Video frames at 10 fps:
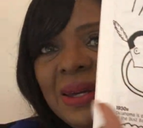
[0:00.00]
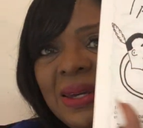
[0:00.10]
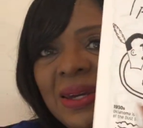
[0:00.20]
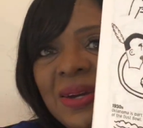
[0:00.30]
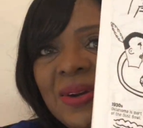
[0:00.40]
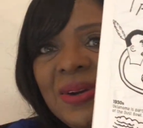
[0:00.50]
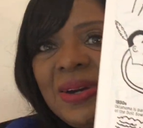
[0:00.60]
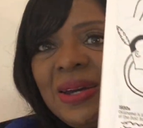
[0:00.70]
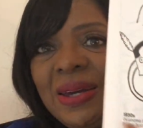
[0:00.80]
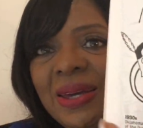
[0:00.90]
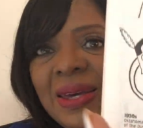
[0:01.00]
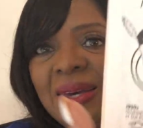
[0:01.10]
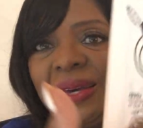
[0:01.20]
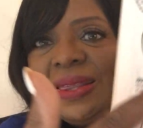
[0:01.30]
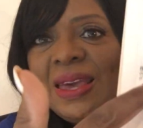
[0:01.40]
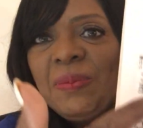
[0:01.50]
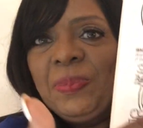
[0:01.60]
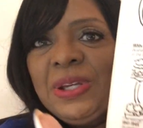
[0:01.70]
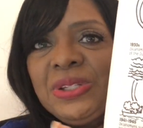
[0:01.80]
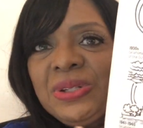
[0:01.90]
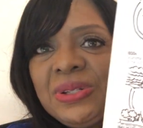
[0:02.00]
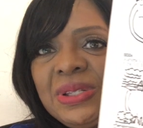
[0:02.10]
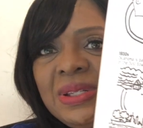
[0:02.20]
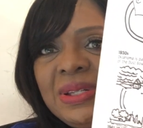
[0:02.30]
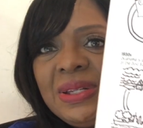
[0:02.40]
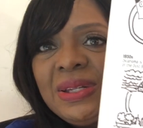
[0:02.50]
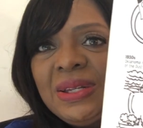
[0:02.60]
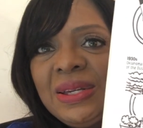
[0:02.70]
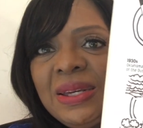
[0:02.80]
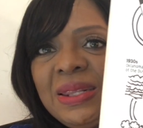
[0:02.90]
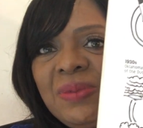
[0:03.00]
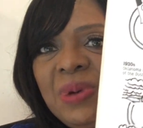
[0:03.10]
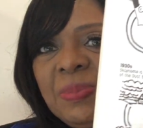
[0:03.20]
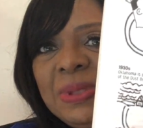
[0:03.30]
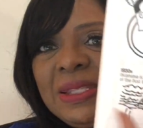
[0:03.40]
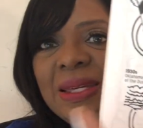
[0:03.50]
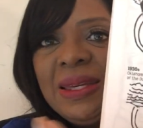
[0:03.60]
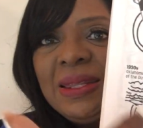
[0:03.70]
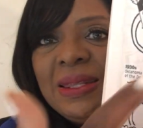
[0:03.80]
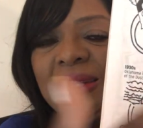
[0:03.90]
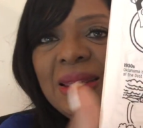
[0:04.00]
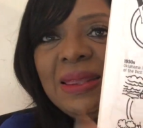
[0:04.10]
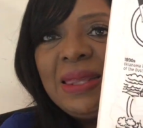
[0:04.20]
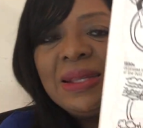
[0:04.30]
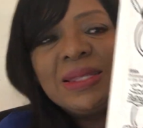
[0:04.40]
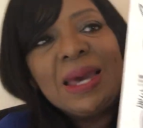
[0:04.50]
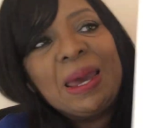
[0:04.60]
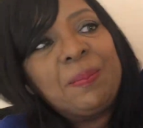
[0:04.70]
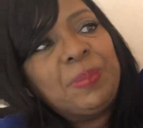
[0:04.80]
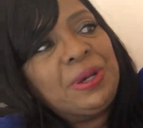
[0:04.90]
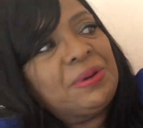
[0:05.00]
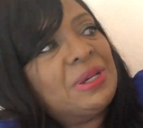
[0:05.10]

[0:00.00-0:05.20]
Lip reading: Here. And they have pictures that represent that time period.